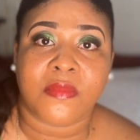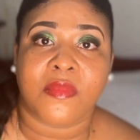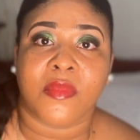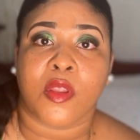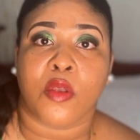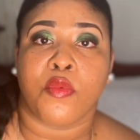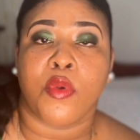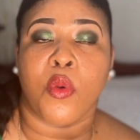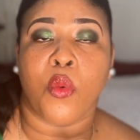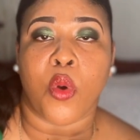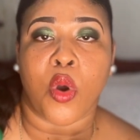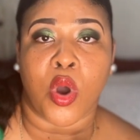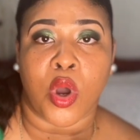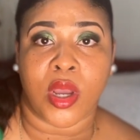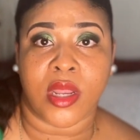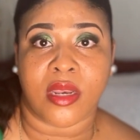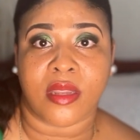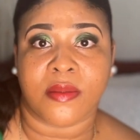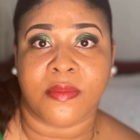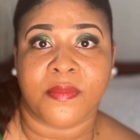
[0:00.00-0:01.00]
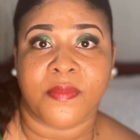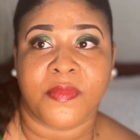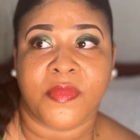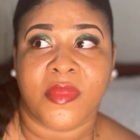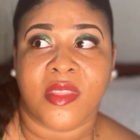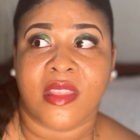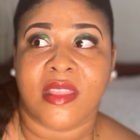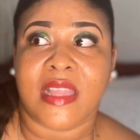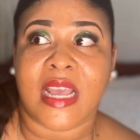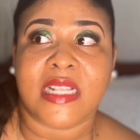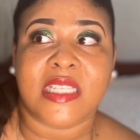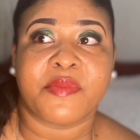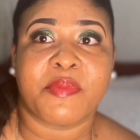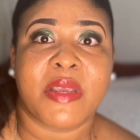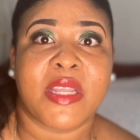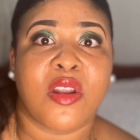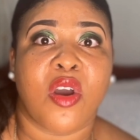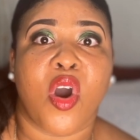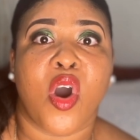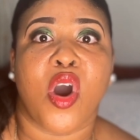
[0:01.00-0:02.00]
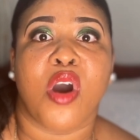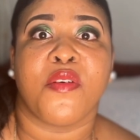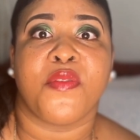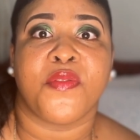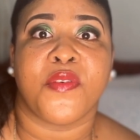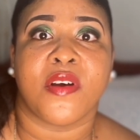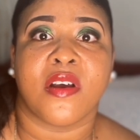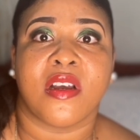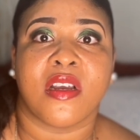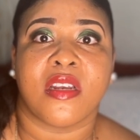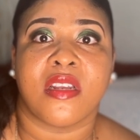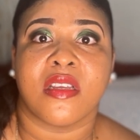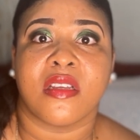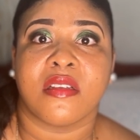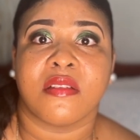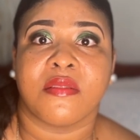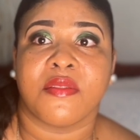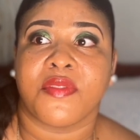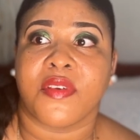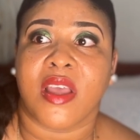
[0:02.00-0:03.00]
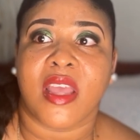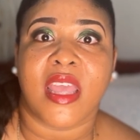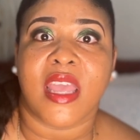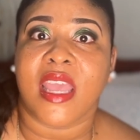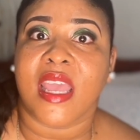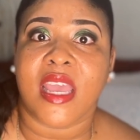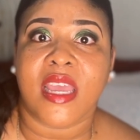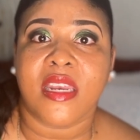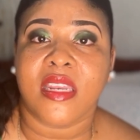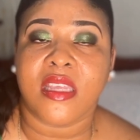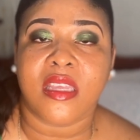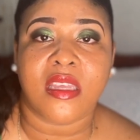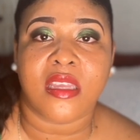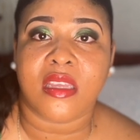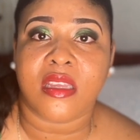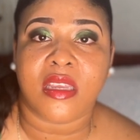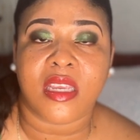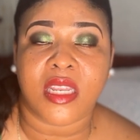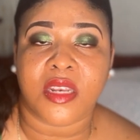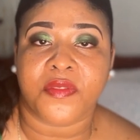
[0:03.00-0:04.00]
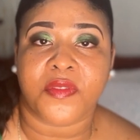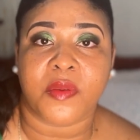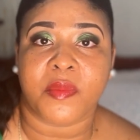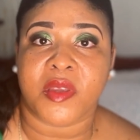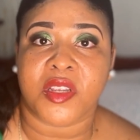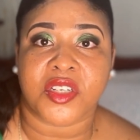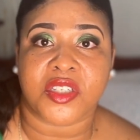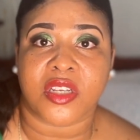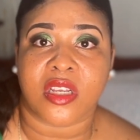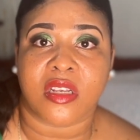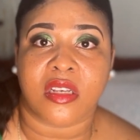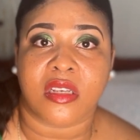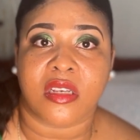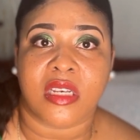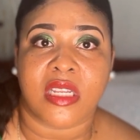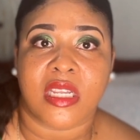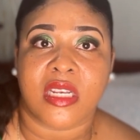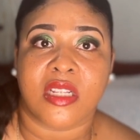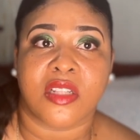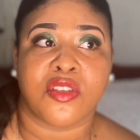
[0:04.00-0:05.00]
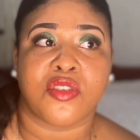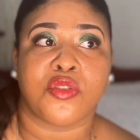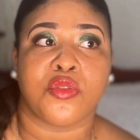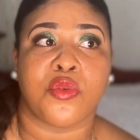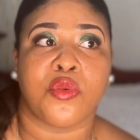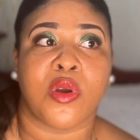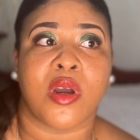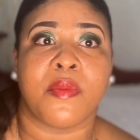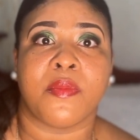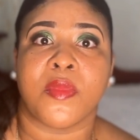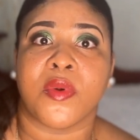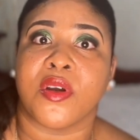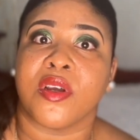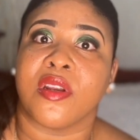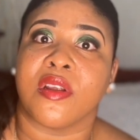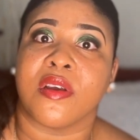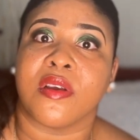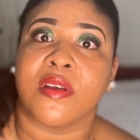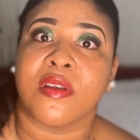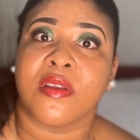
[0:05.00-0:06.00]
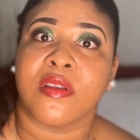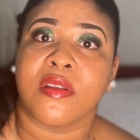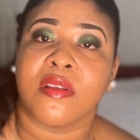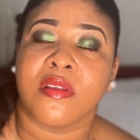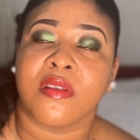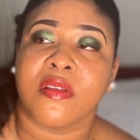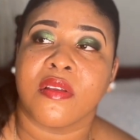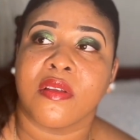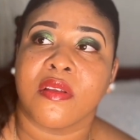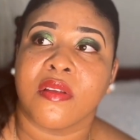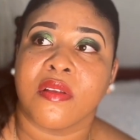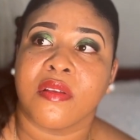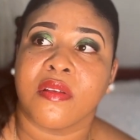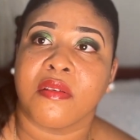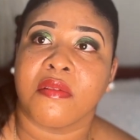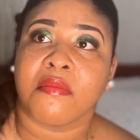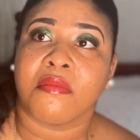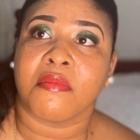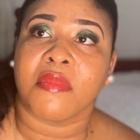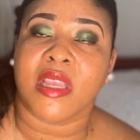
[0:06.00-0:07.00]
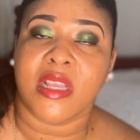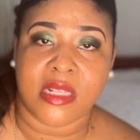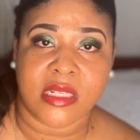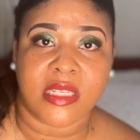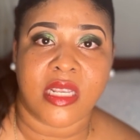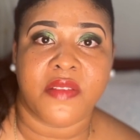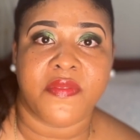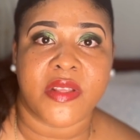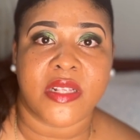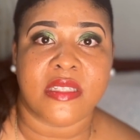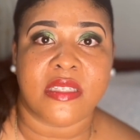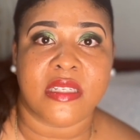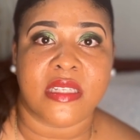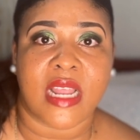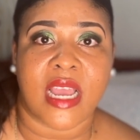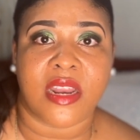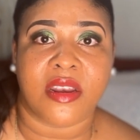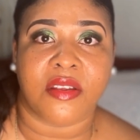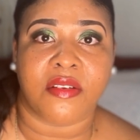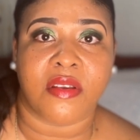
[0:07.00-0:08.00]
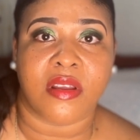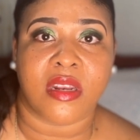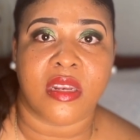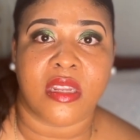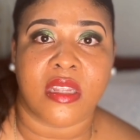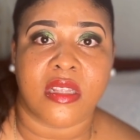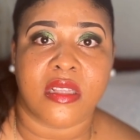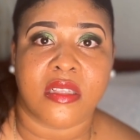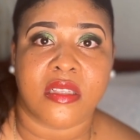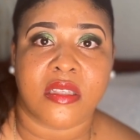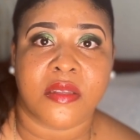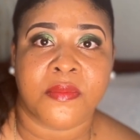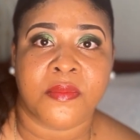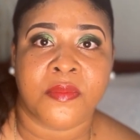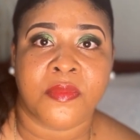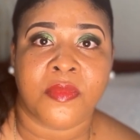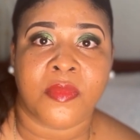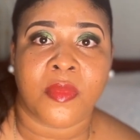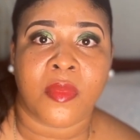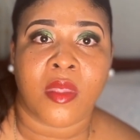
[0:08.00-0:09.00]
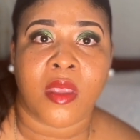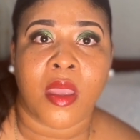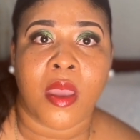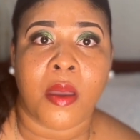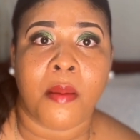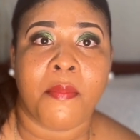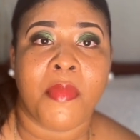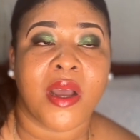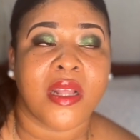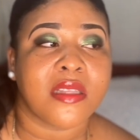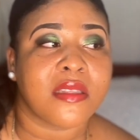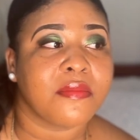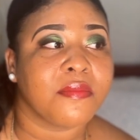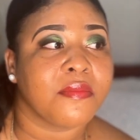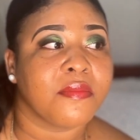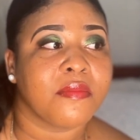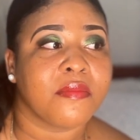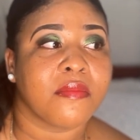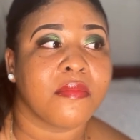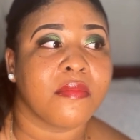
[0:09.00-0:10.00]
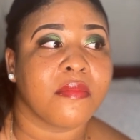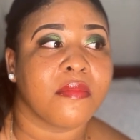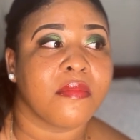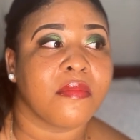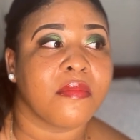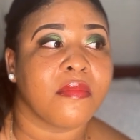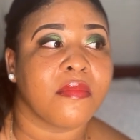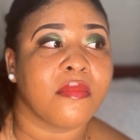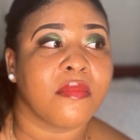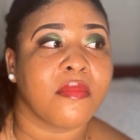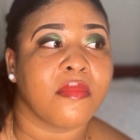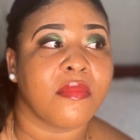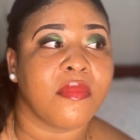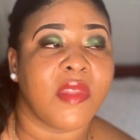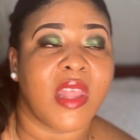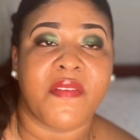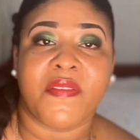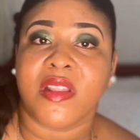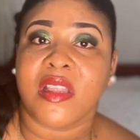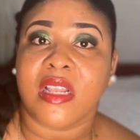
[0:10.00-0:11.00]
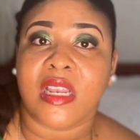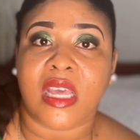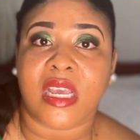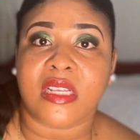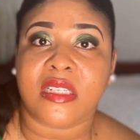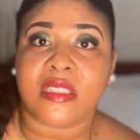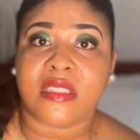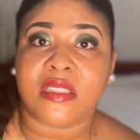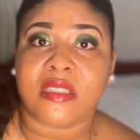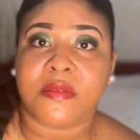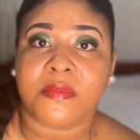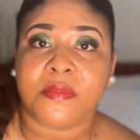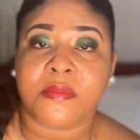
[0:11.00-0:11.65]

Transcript: reward that's been offered for any information leading to a murder in st vincent and the grenadines but nevertheless